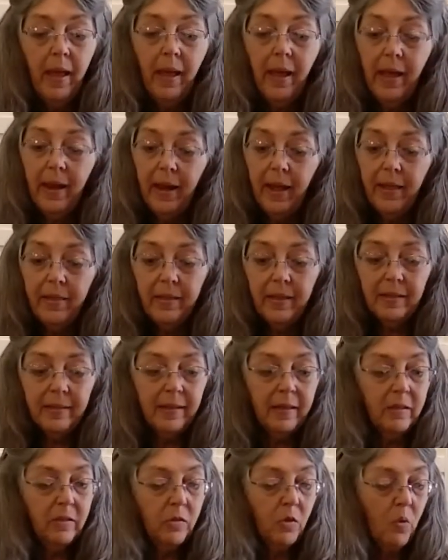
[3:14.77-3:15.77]
And I think
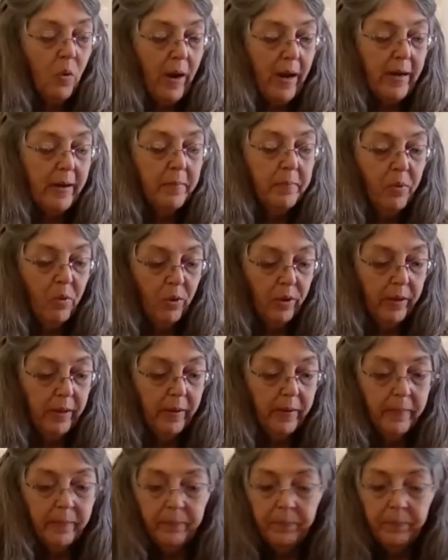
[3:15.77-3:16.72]
that's quite important.